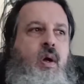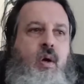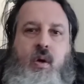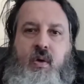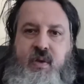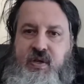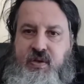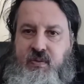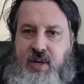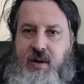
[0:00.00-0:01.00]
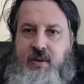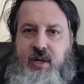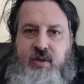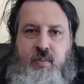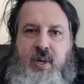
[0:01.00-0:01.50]
earthly
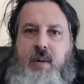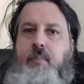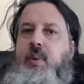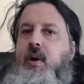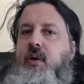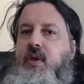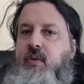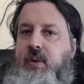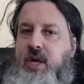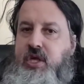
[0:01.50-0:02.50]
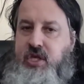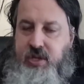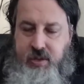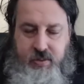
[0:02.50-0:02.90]
surroundings. You become part of the creation.